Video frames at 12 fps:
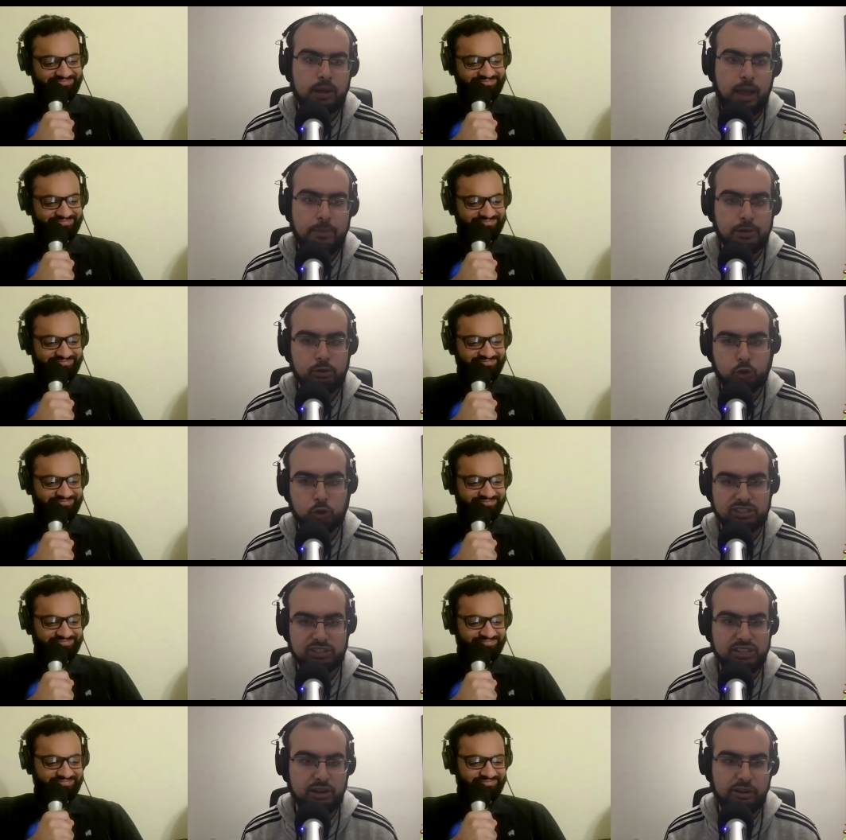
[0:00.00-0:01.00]
Speaker 1: mean, you could
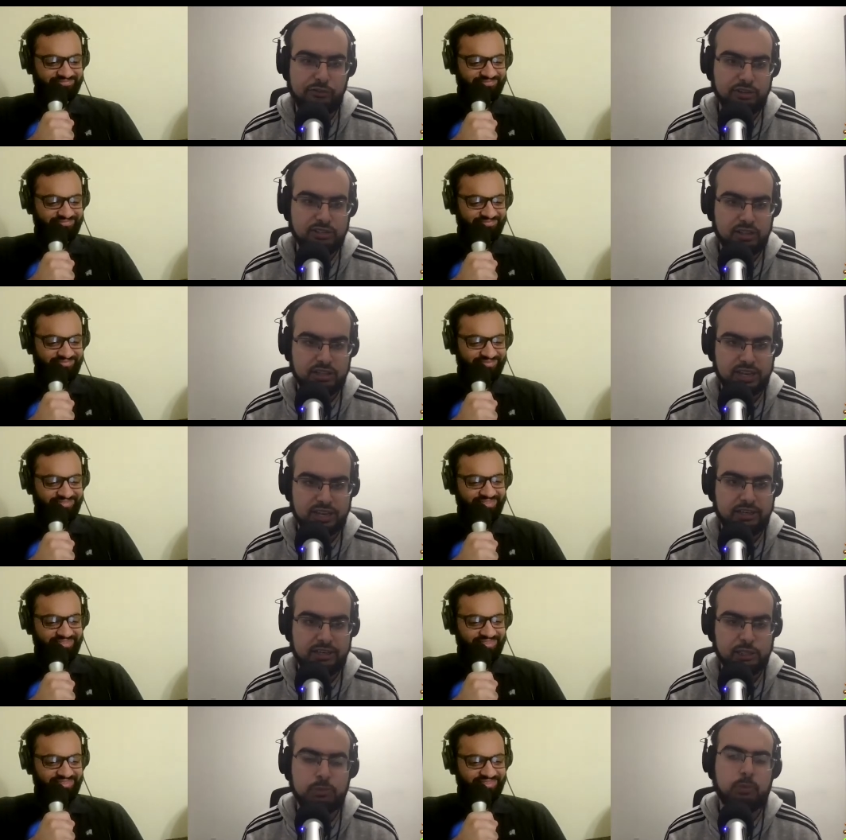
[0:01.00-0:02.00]
see the difference in the second
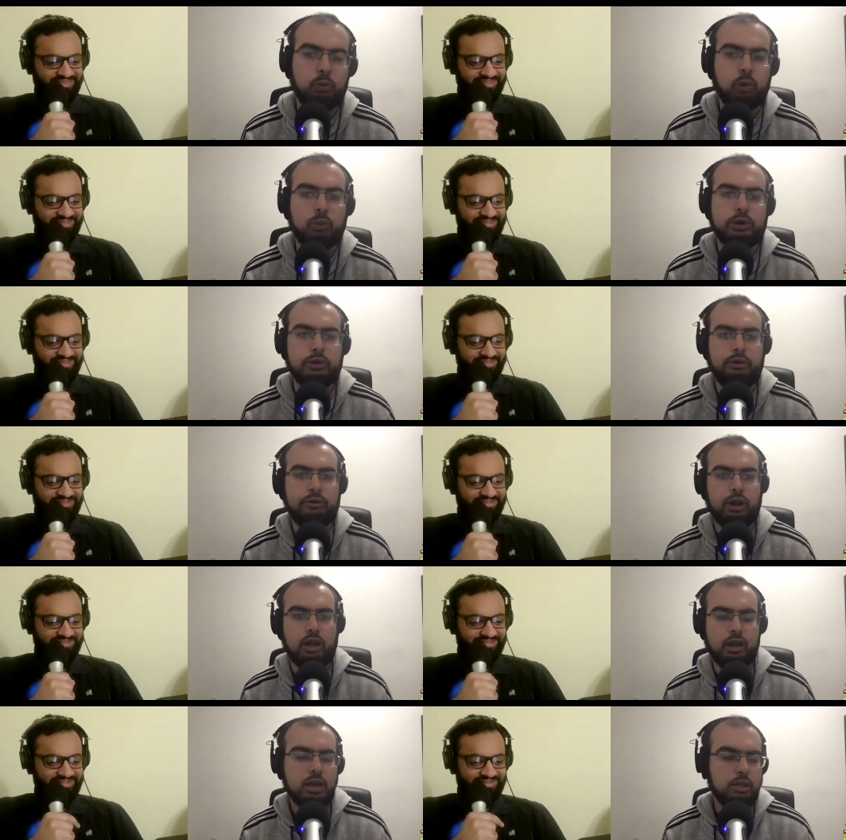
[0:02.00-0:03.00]
test. But what were your
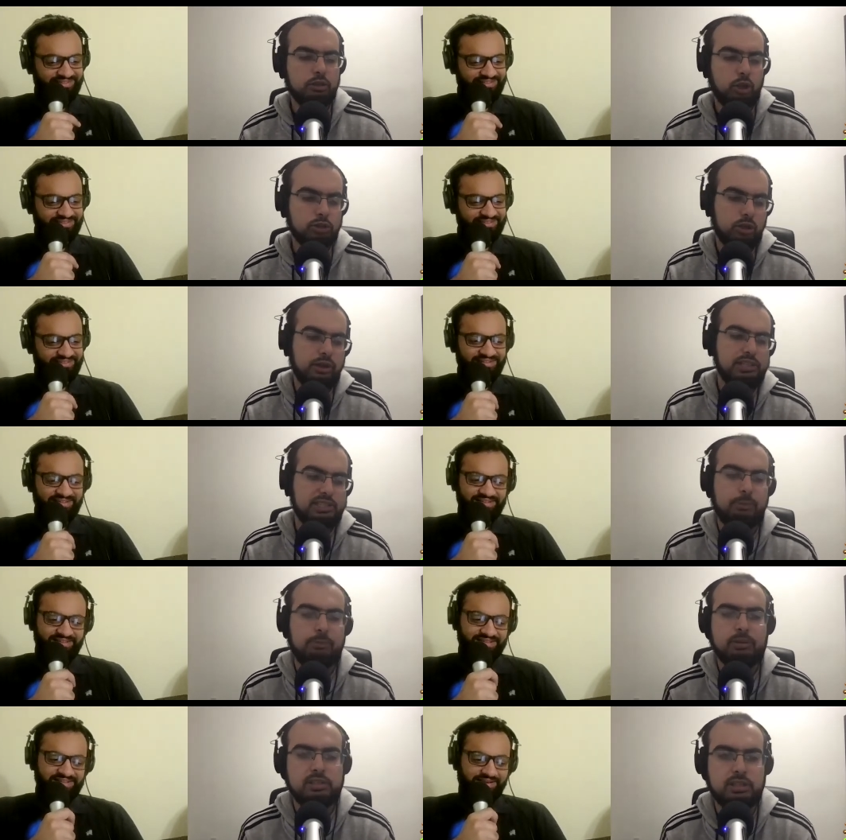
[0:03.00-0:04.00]
uh, thoughts on his
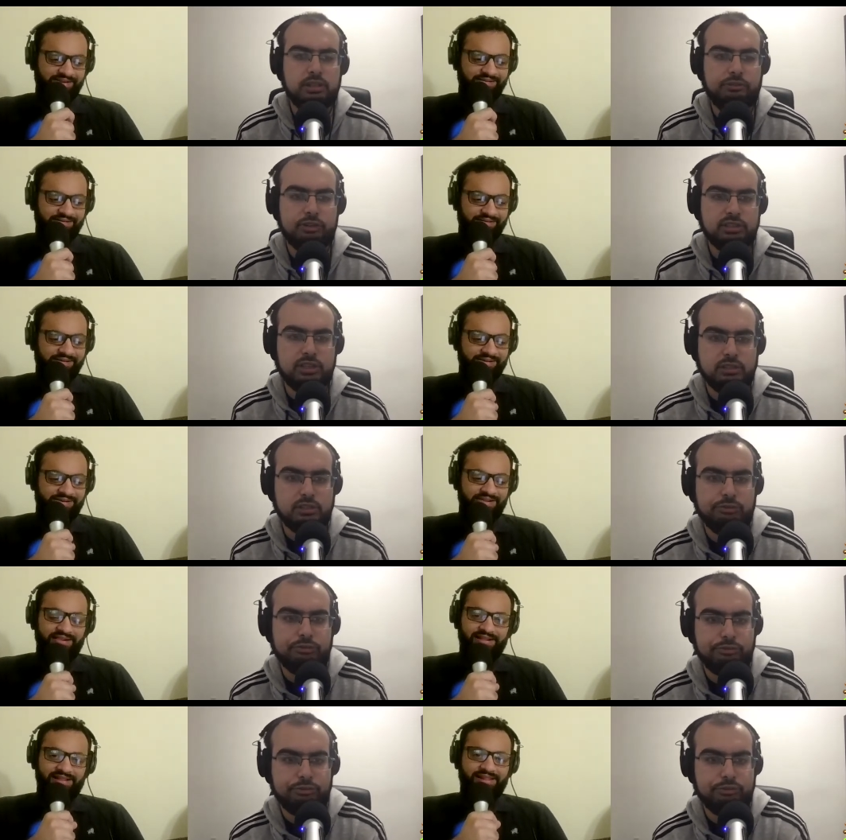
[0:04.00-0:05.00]
captaincy in the first test, if
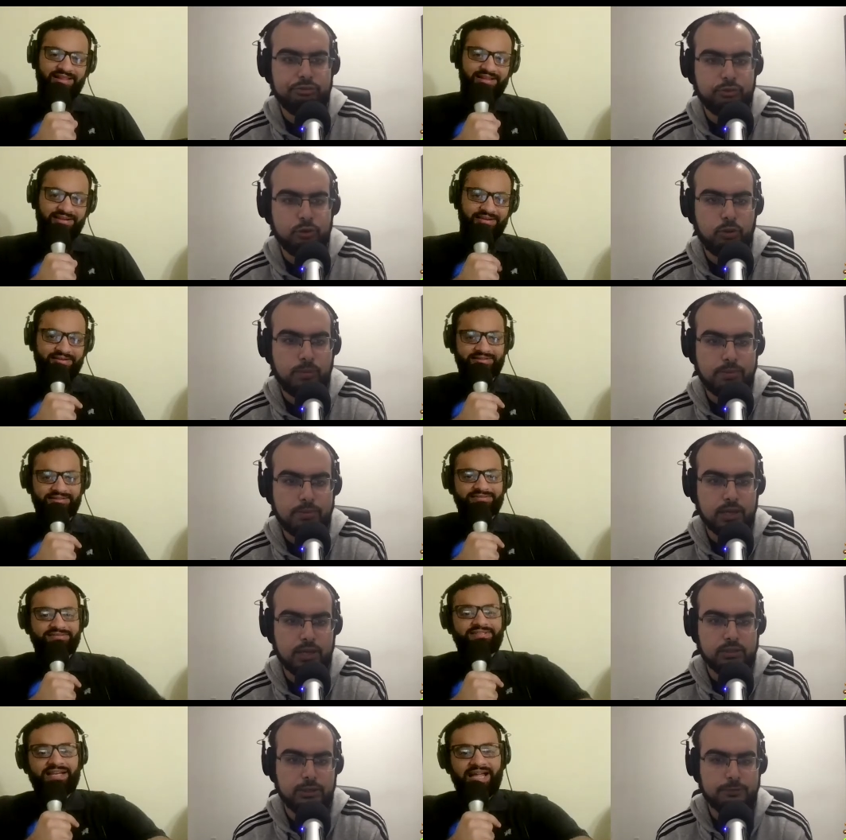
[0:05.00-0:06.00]
you don't mind me
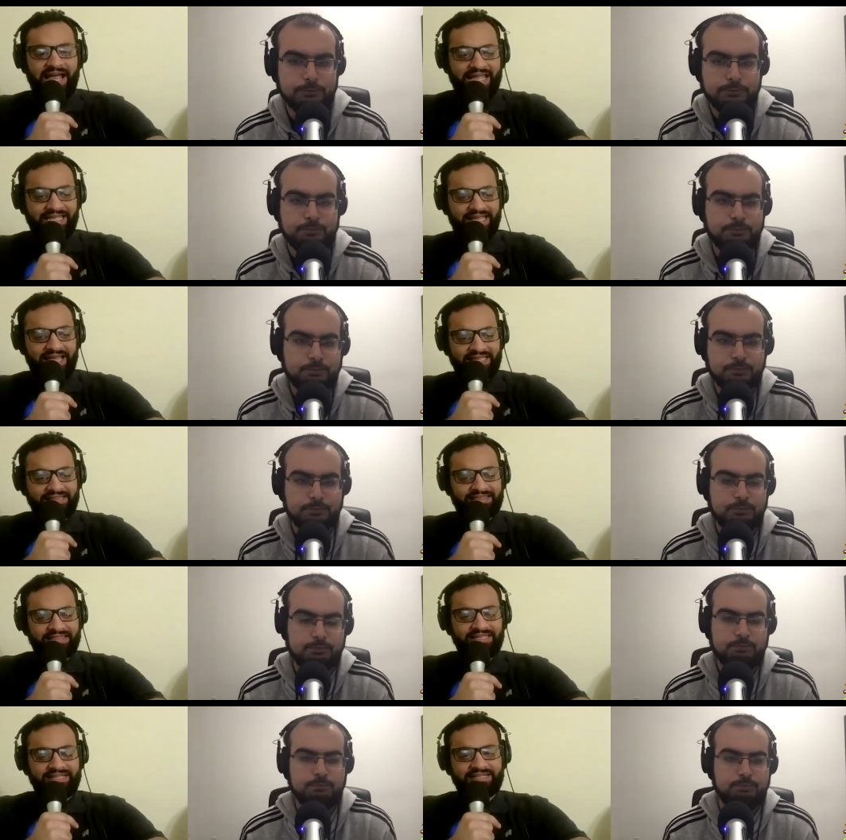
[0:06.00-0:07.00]
asking?
Speaker 2: I, I
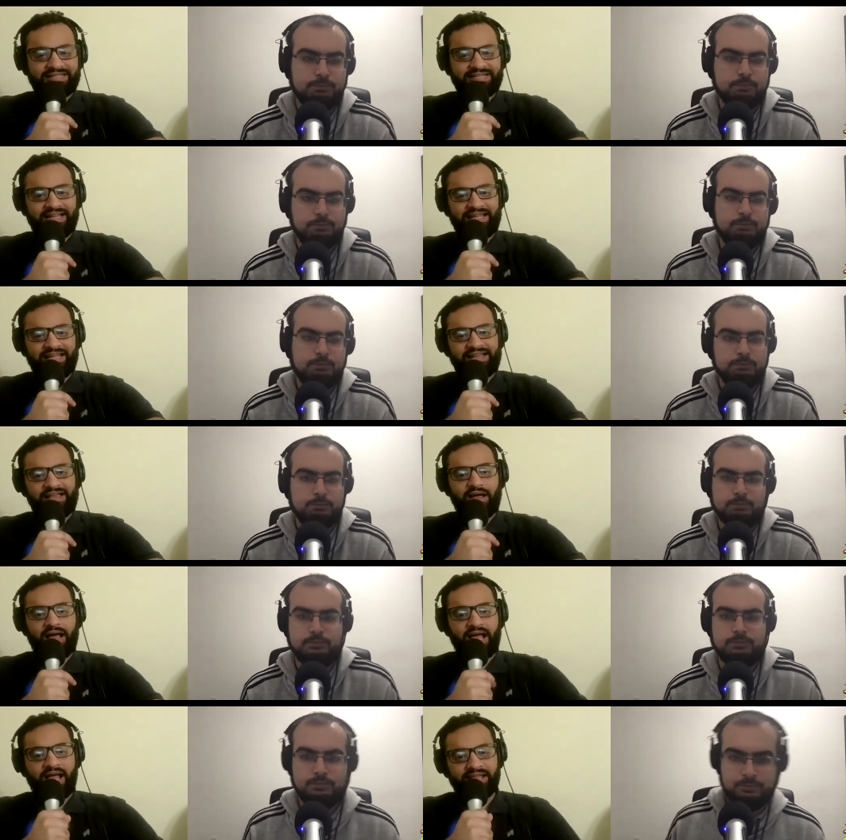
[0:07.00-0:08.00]
think
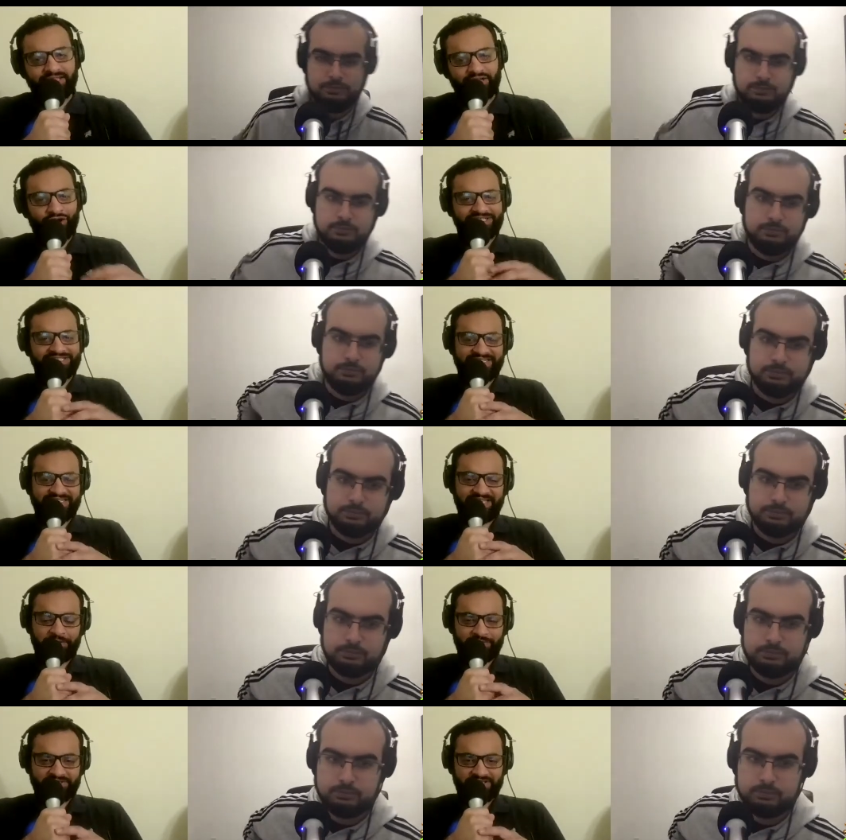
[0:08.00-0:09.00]
I think honestly
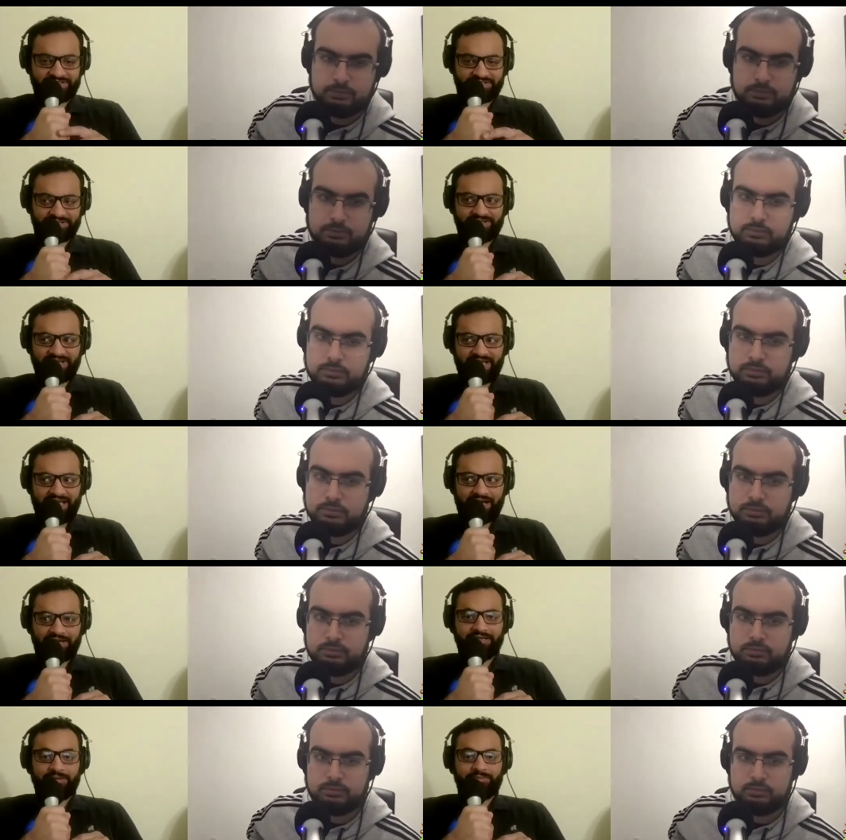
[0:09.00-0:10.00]
he was just a
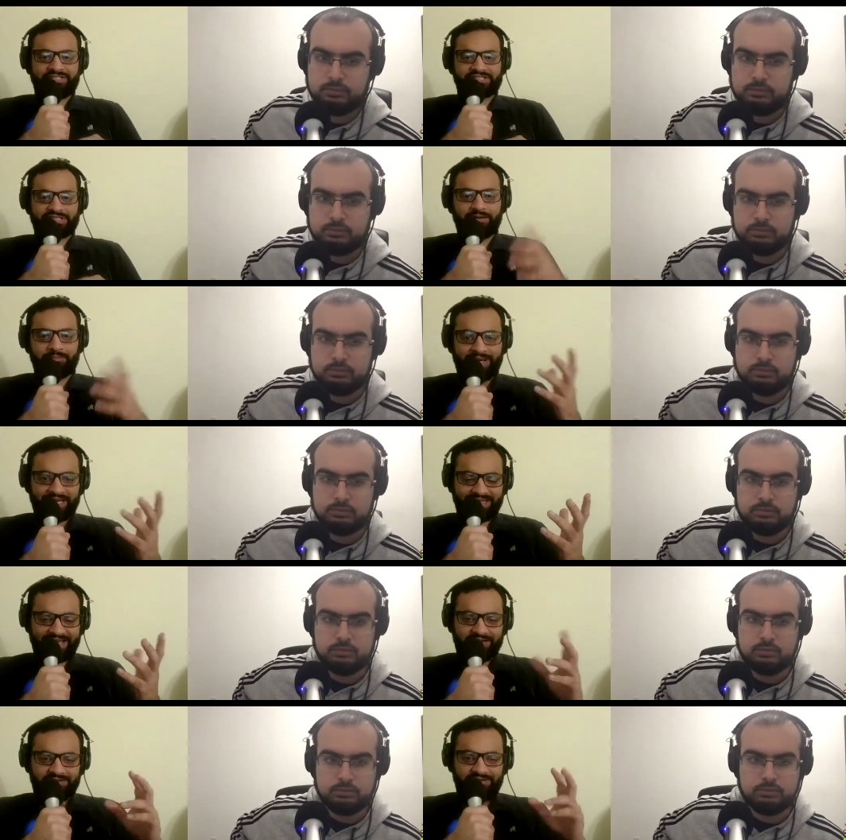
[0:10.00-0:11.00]
little bit stunned by
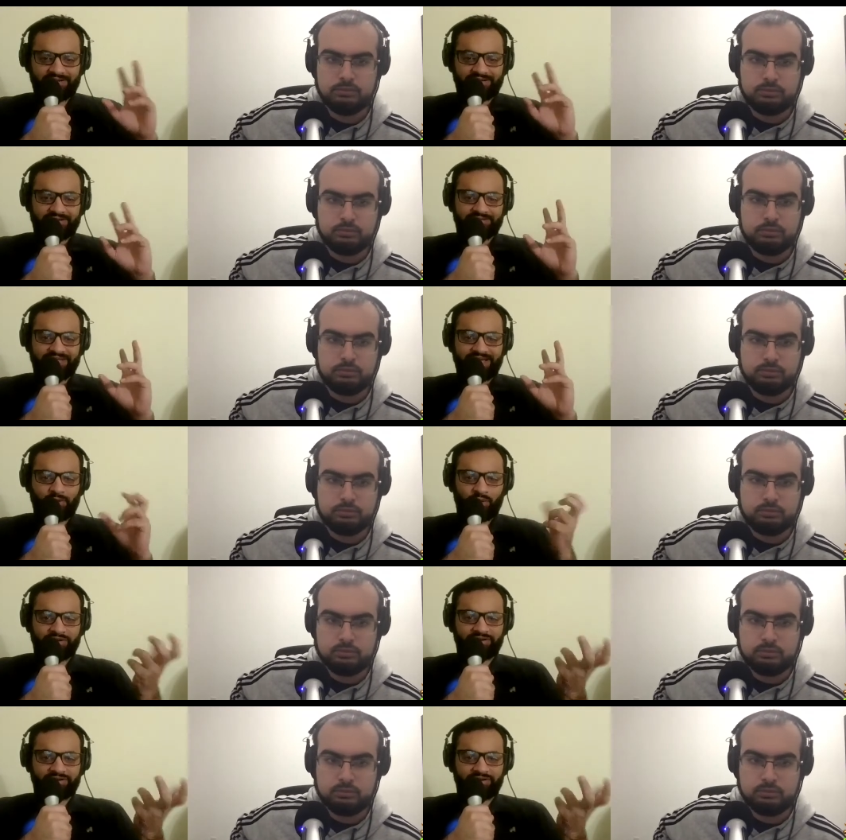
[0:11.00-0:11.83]
that uh, that Holder